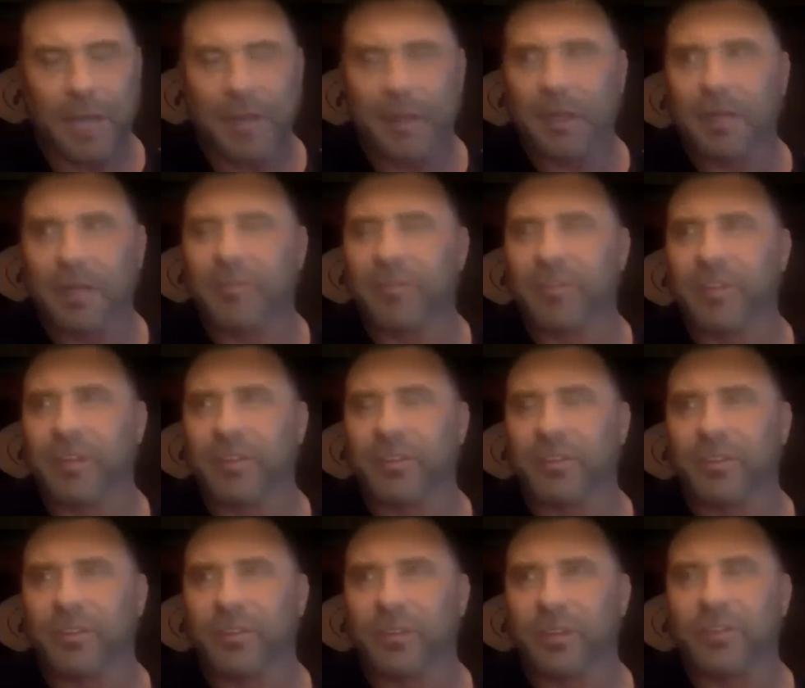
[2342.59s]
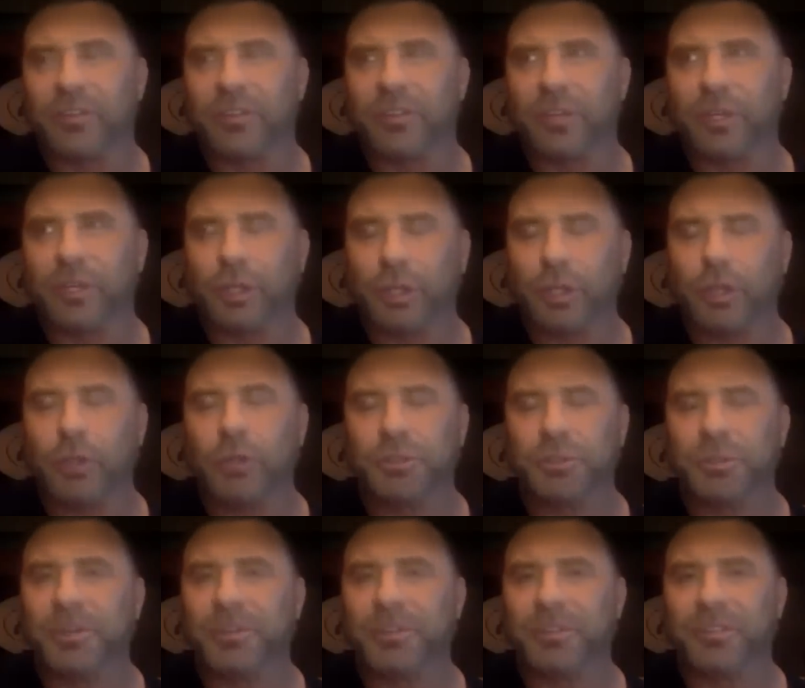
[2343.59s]
I love this. This is a
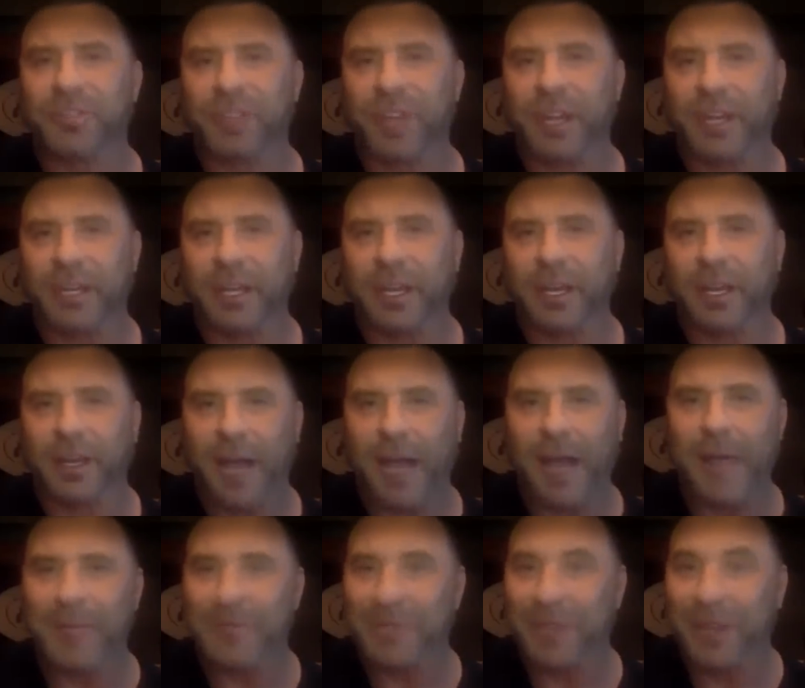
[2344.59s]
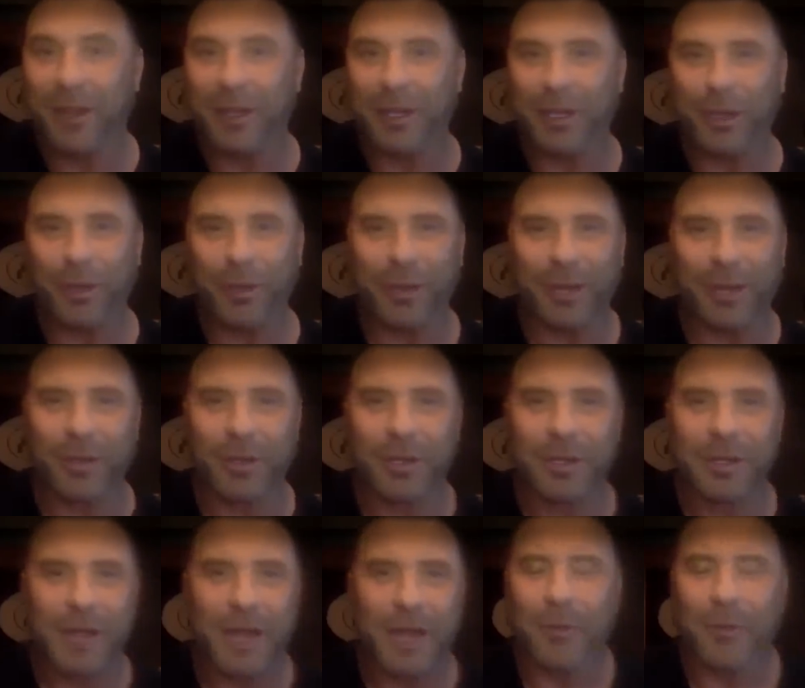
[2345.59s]
huge business idea. I, I'm telling you, like
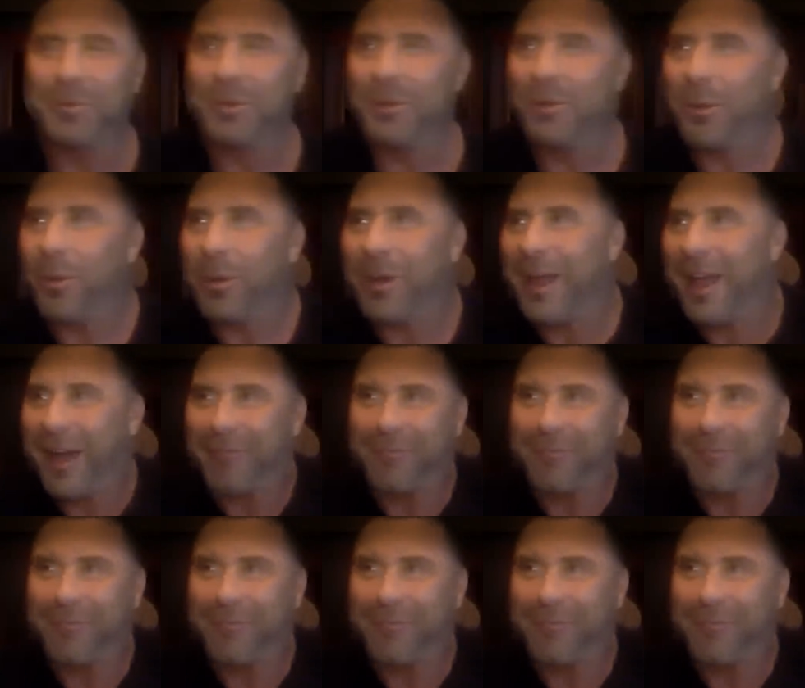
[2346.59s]
I'll do it. With,